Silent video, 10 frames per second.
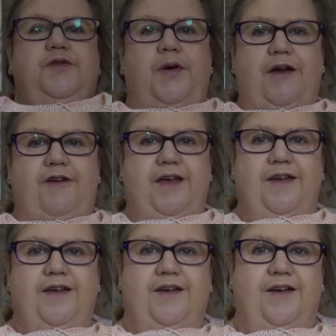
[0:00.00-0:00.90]
wear it.
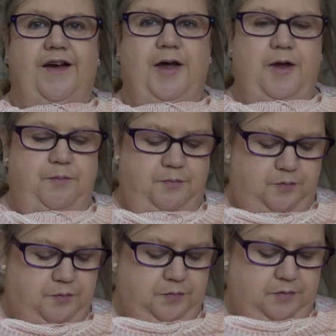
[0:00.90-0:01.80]

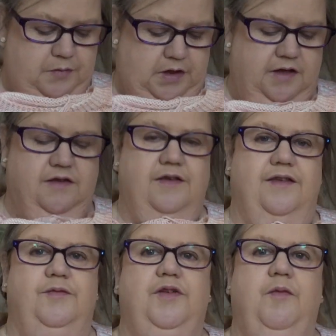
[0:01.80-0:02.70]

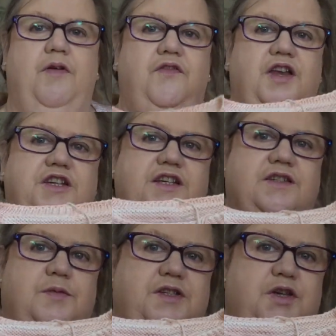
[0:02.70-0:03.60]
The time I finish it's
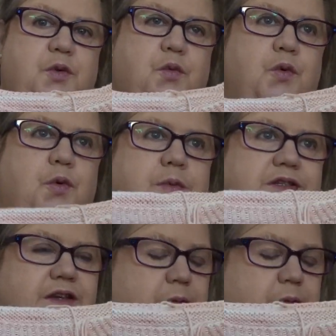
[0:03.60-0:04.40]
going to be too warm, isn't it?